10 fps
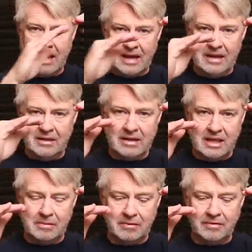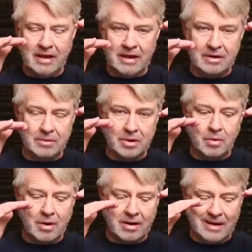and keep it flat, it
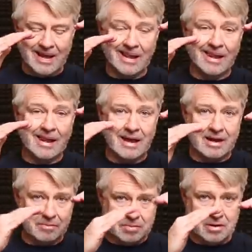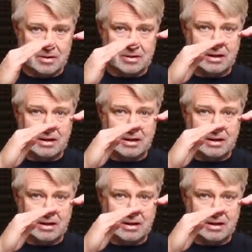required a lot of parts.